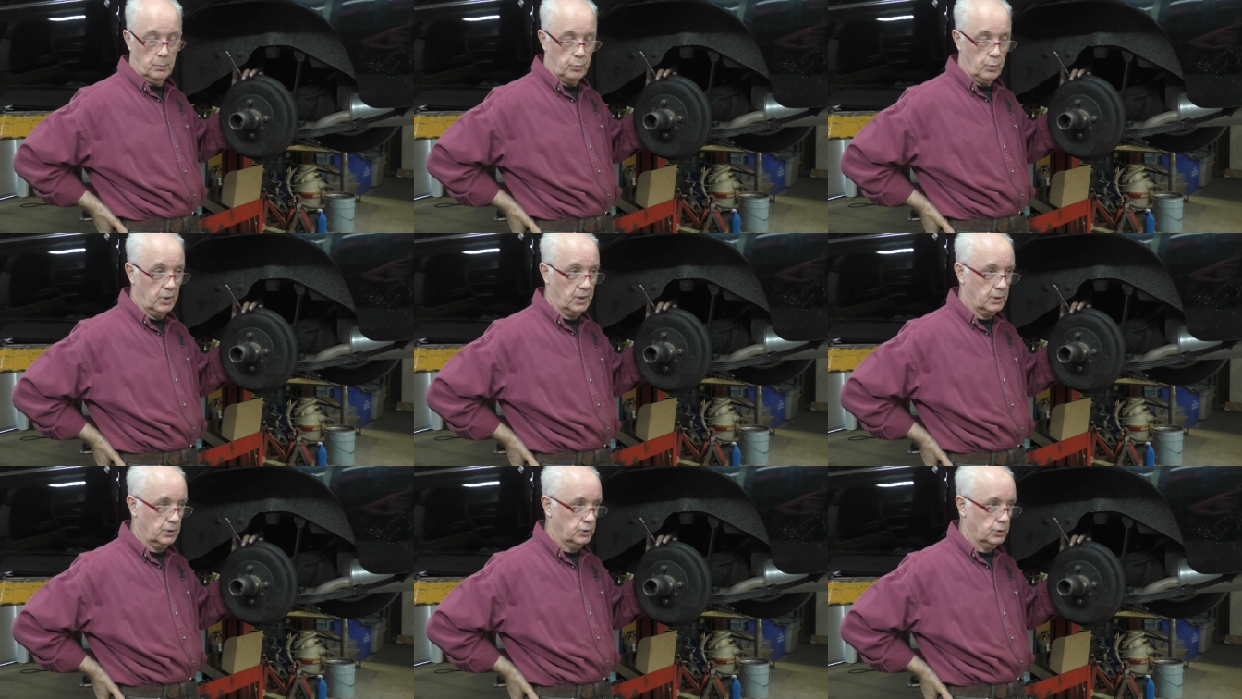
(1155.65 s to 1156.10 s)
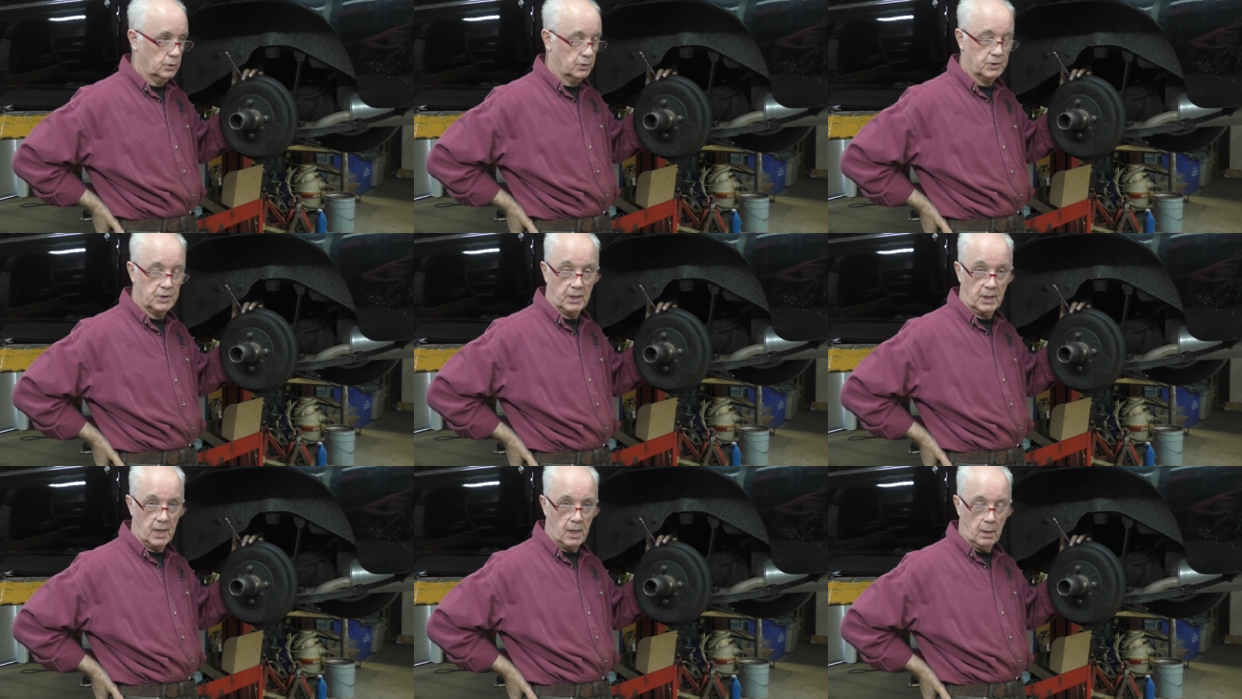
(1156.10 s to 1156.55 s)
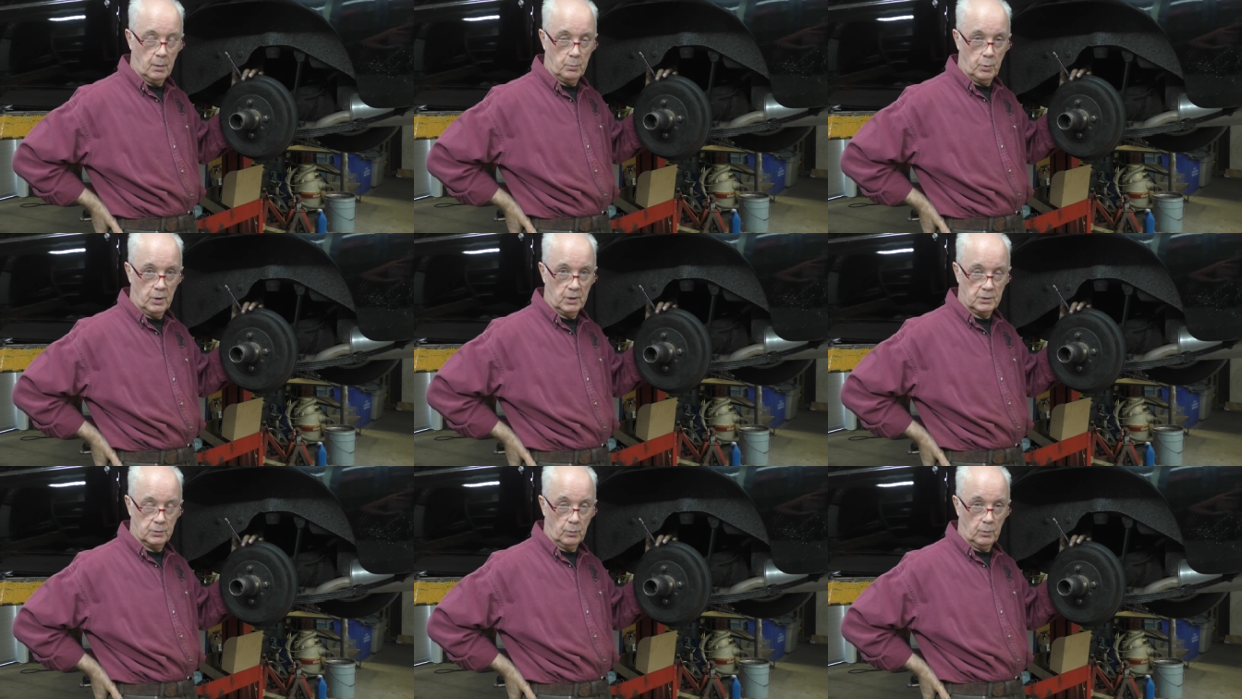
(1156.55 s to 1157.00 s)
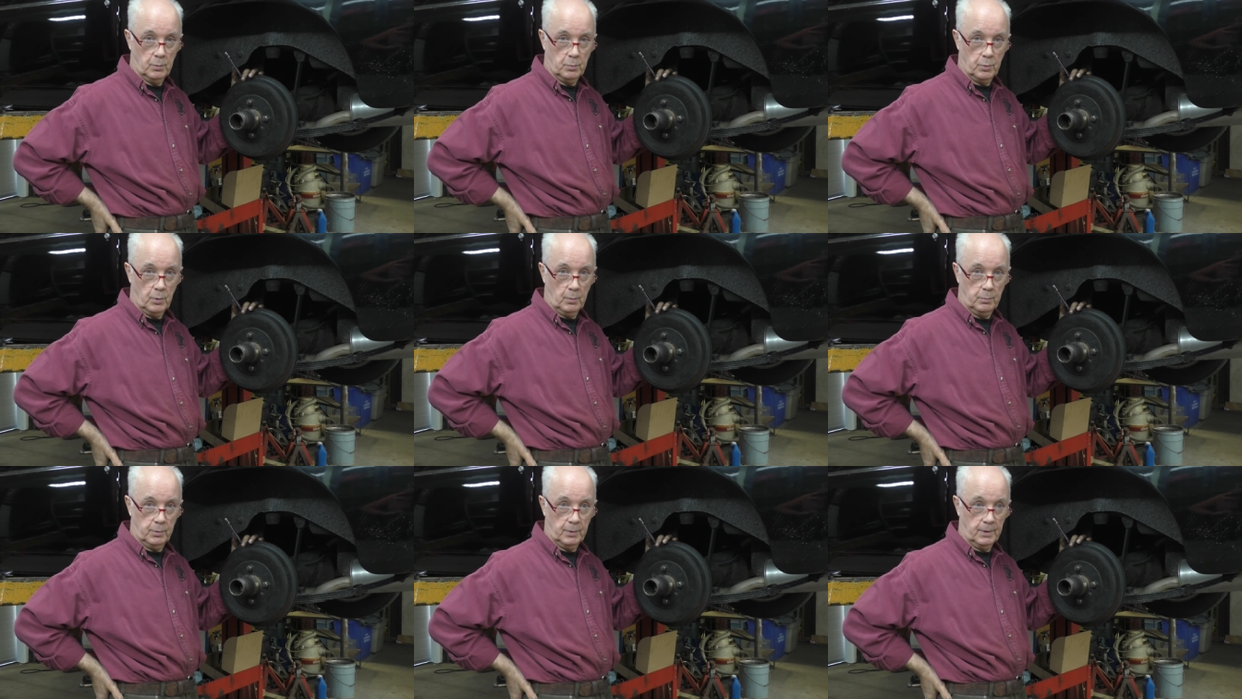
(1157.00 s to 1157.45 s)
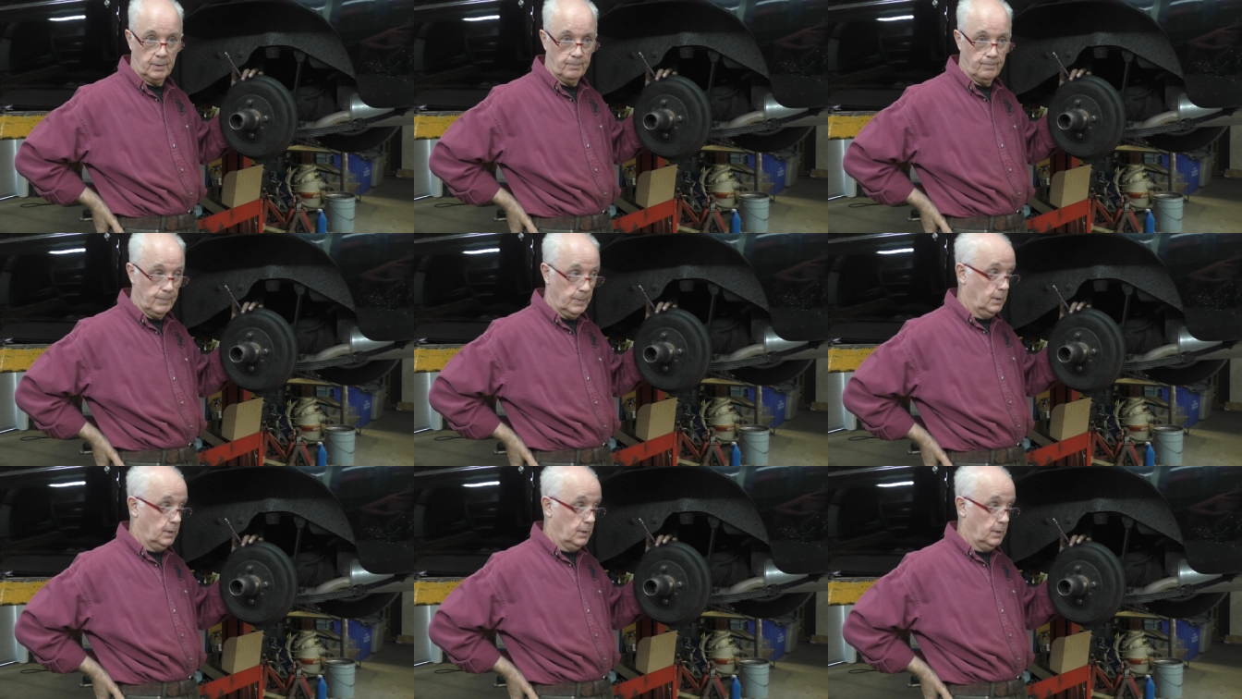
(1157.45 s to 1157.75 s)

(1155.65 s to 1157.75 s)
brake adjuster to get our brakes work properly